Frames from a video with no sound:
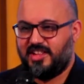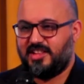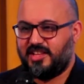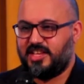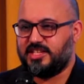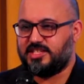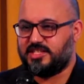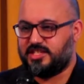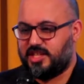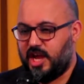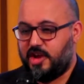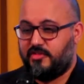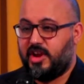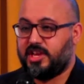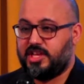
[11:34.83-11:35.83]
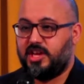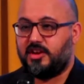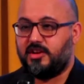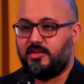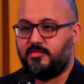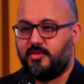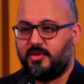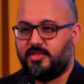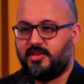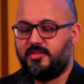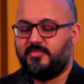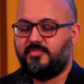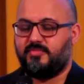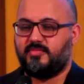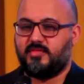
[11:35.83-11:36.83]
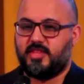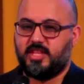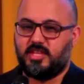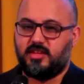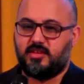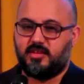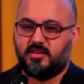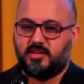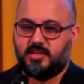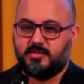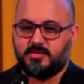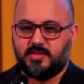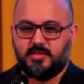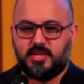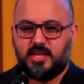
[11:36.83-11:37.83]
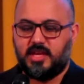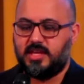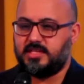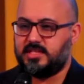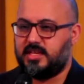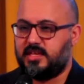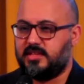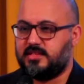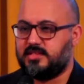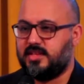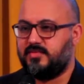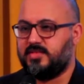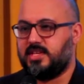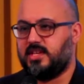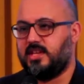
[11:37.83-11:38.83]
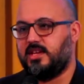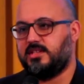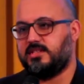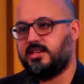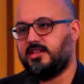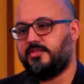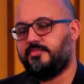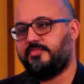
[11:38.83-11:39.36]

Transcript: his direct younger brother. He was only 17, 18.